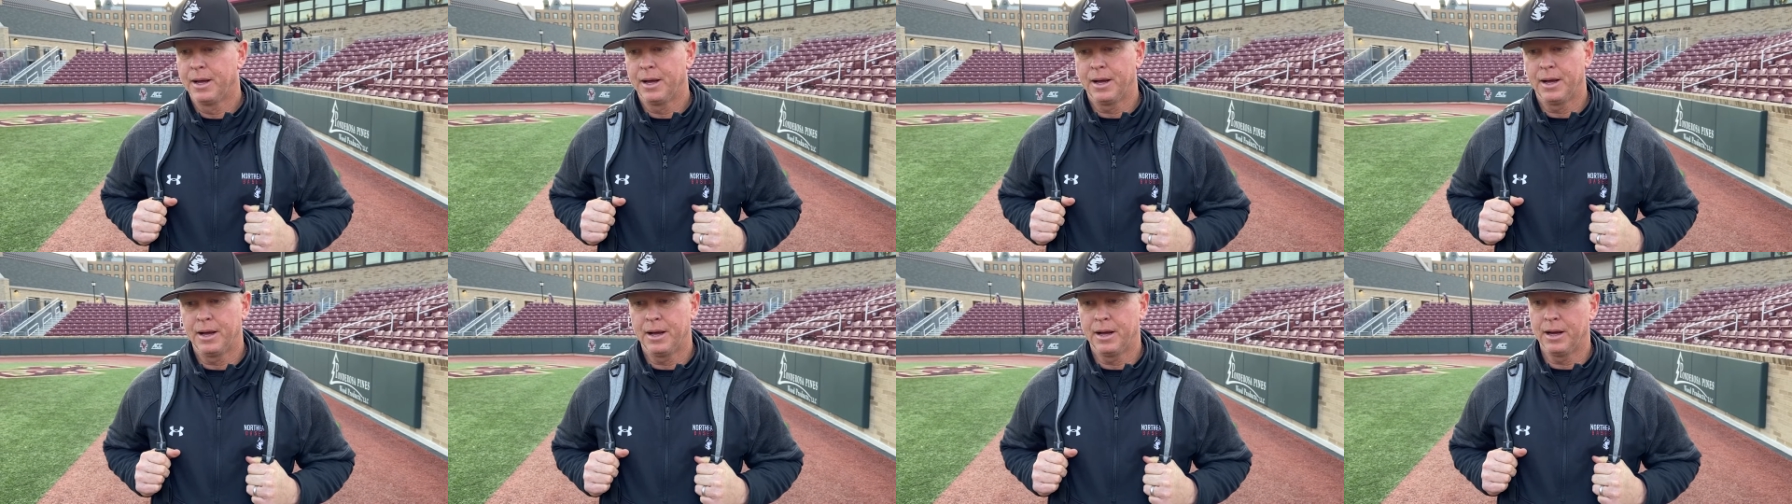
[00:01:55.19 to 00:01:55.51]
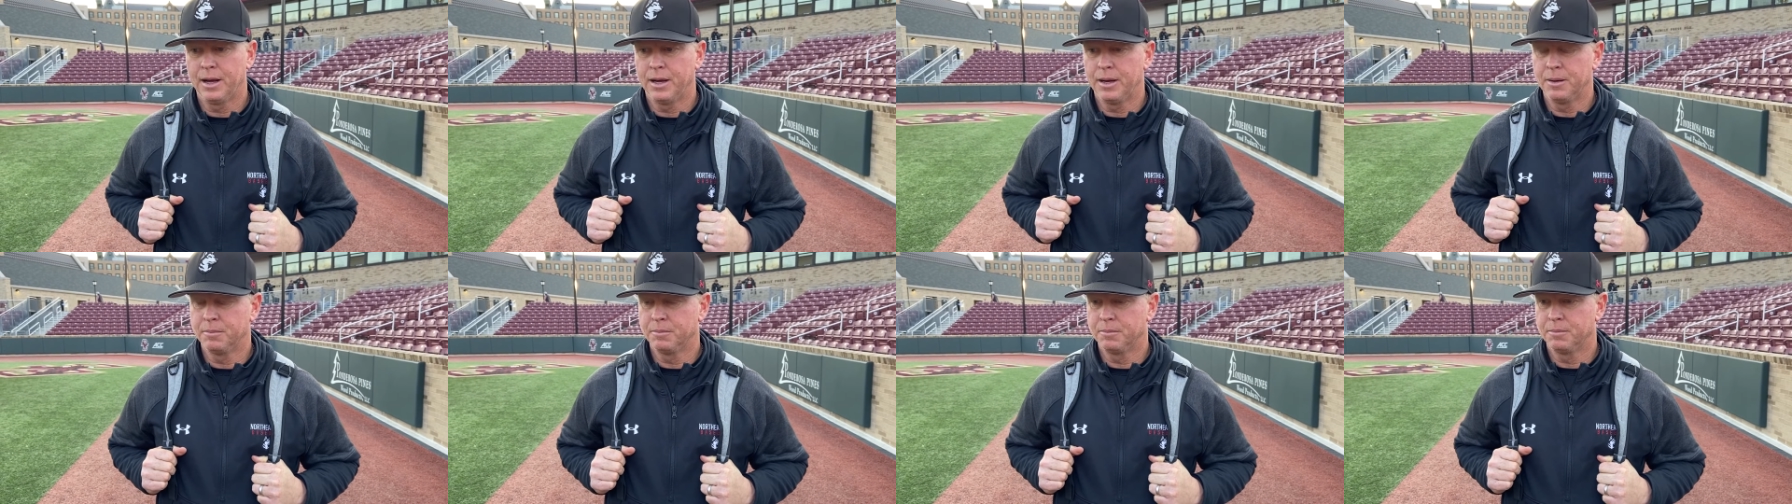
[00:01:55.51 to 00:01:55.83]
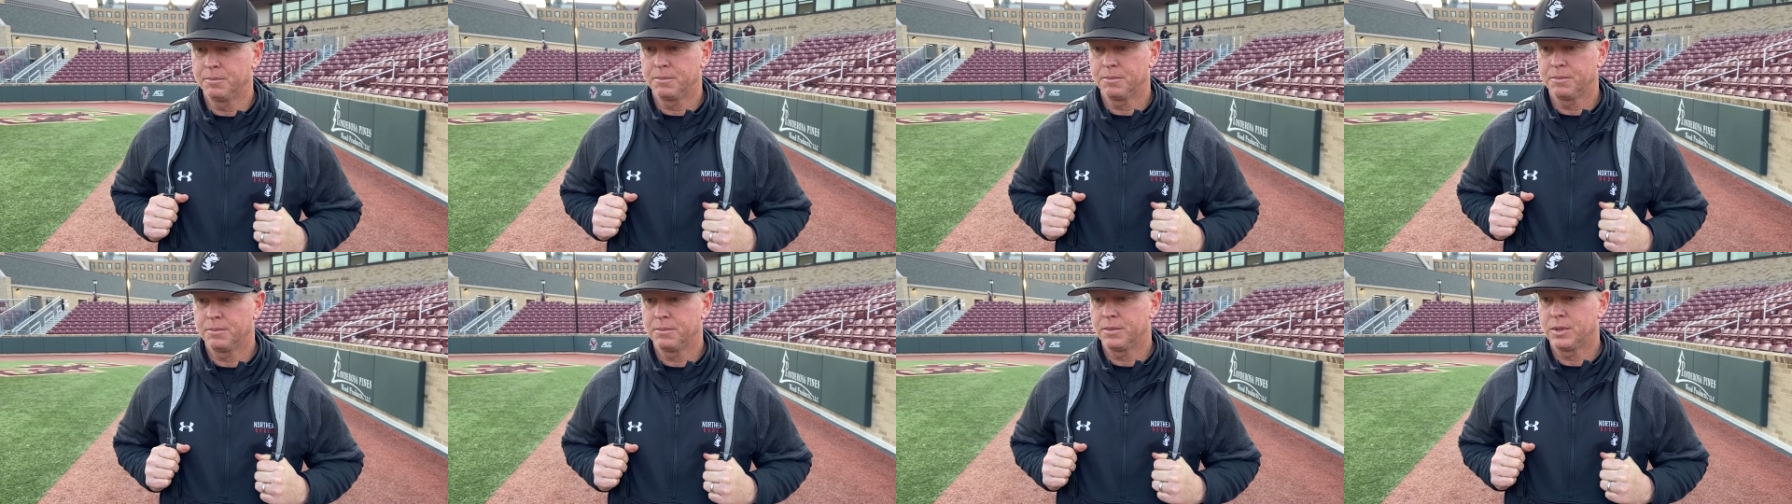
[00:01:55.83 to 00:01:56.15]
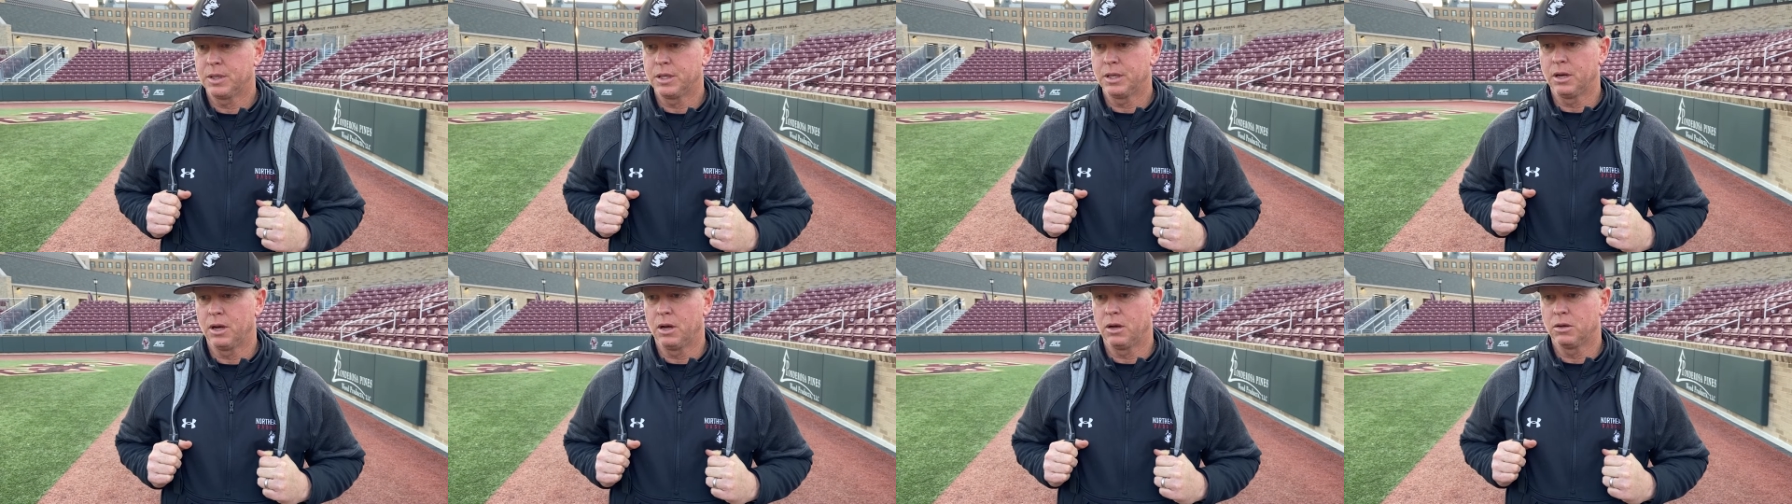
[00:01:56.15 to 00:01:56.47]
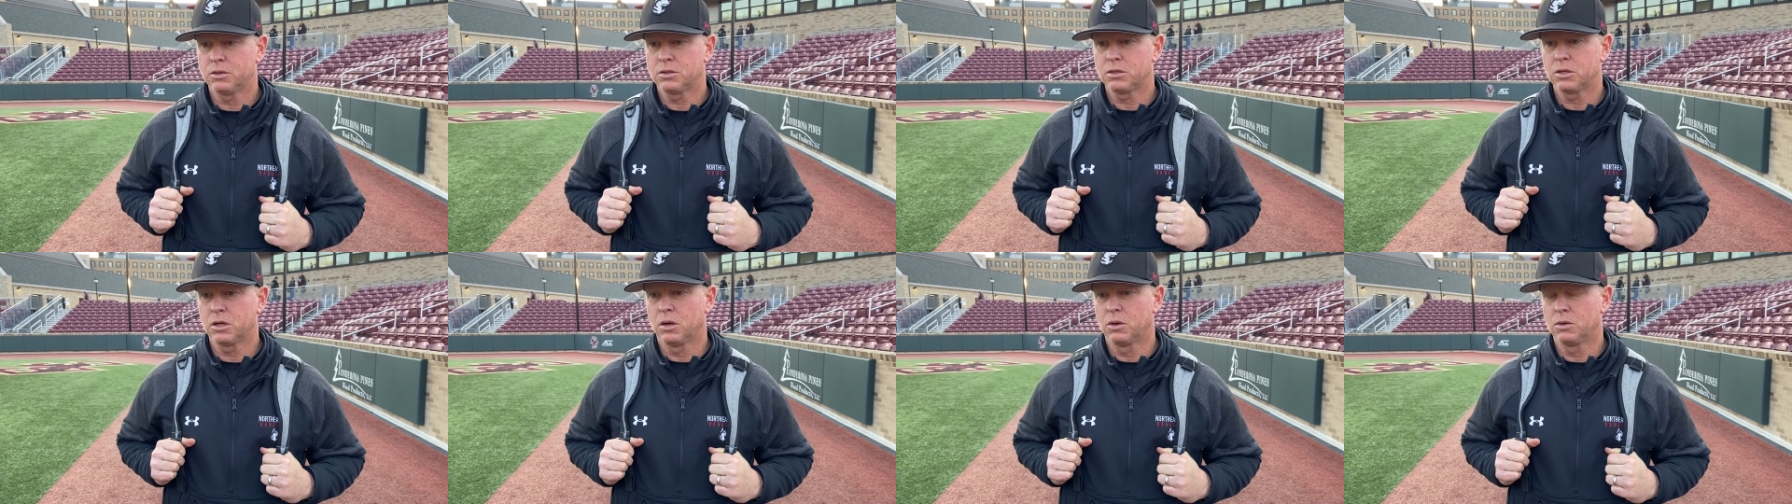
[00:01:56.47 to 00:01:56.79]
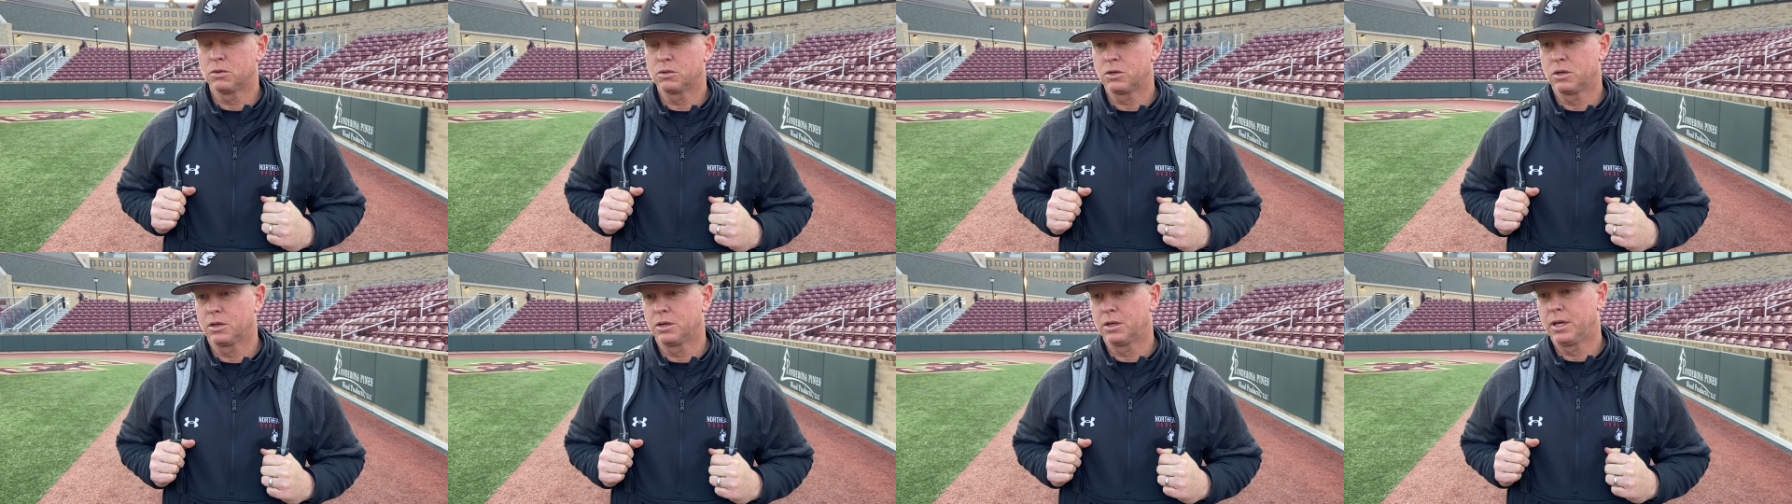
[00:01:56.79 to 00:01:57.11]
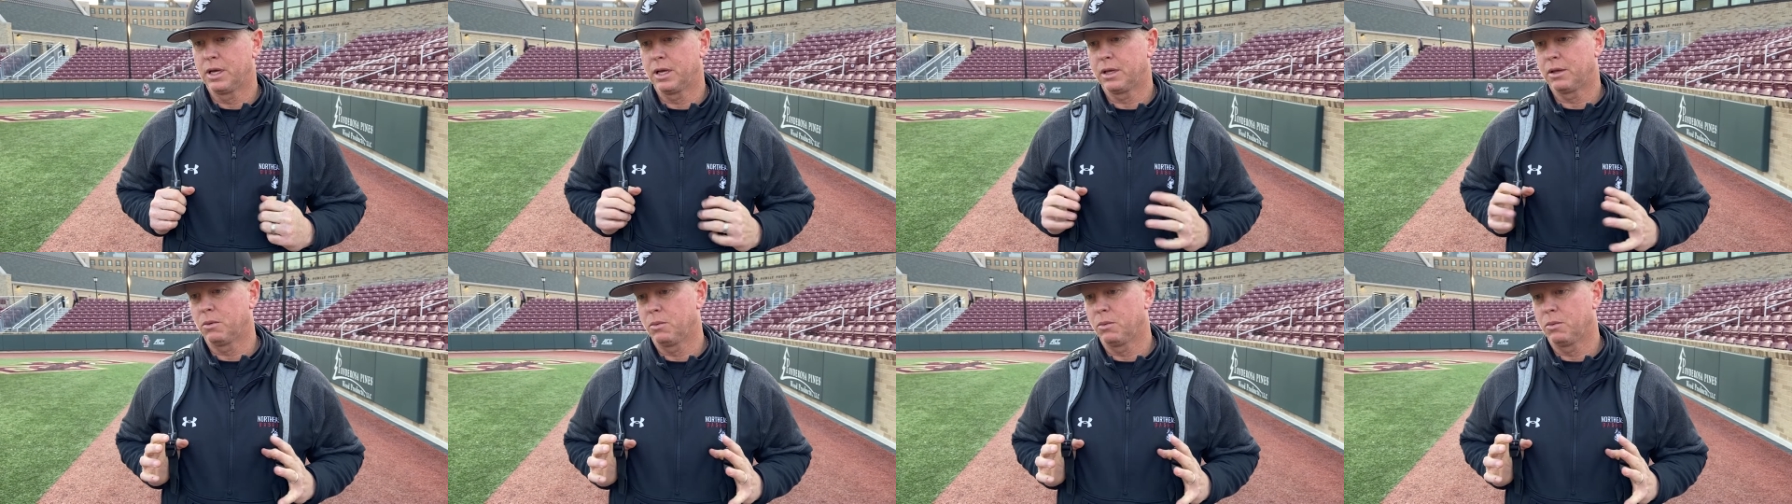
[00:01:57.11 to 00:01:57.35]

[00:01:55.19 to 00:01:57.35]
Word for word: Um, you know, so it was good to get